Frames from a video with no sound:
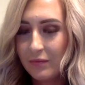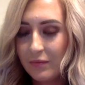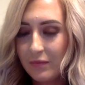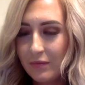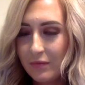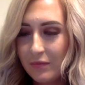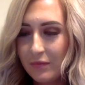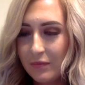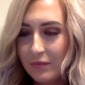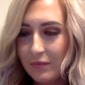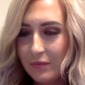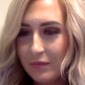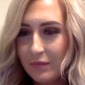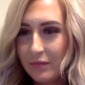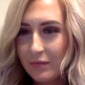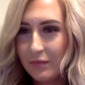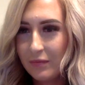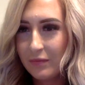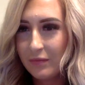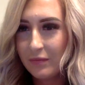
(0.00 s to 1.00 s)

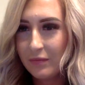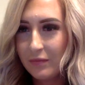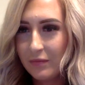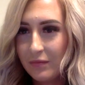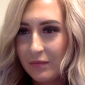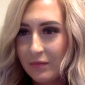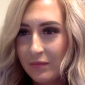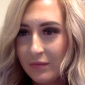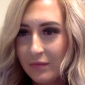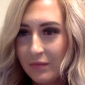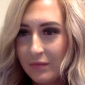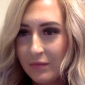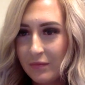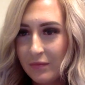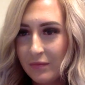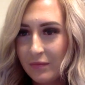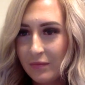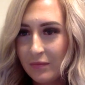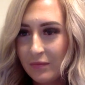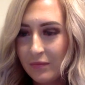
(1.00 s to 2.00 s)

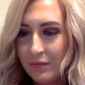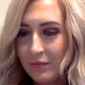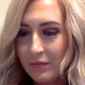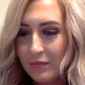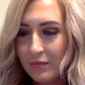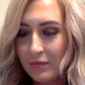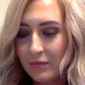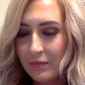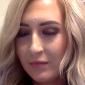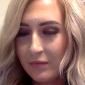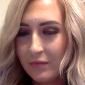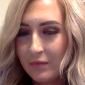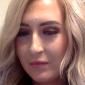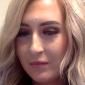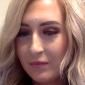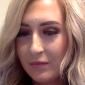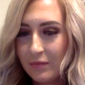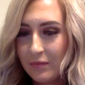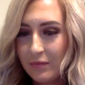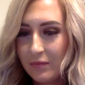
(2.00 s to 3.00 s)

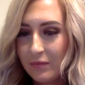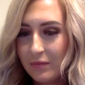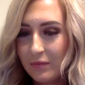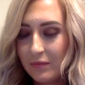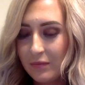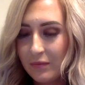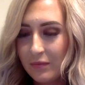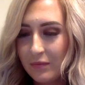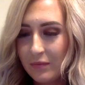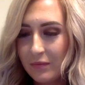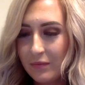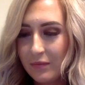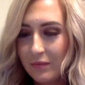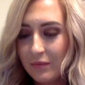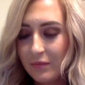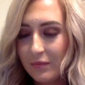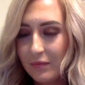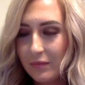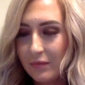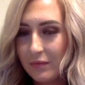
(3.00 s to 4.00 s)

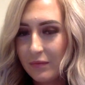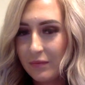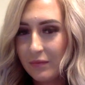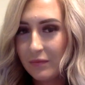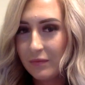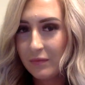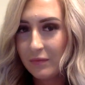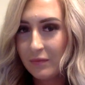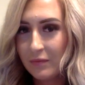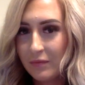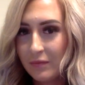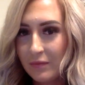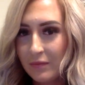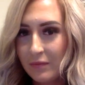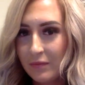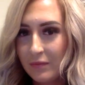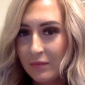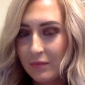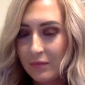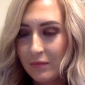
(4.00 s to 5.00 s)

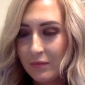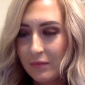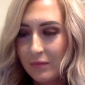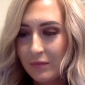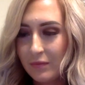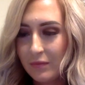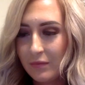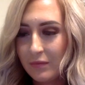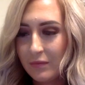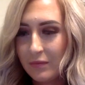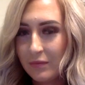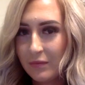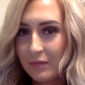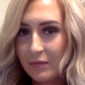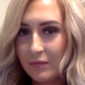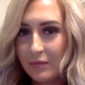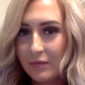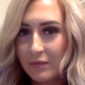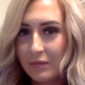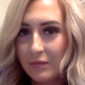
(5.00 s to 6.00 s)

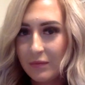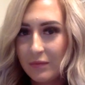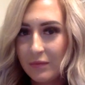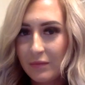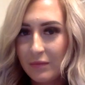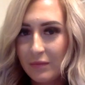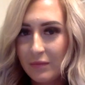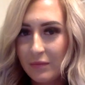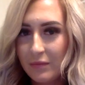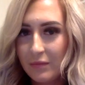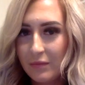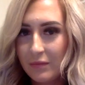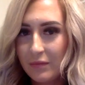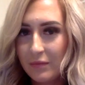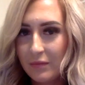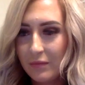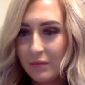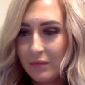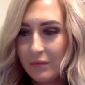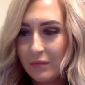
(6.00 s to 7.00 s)

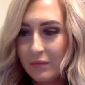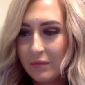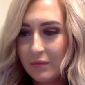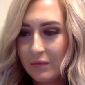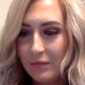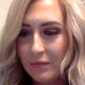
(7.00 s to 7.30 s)
[no speech]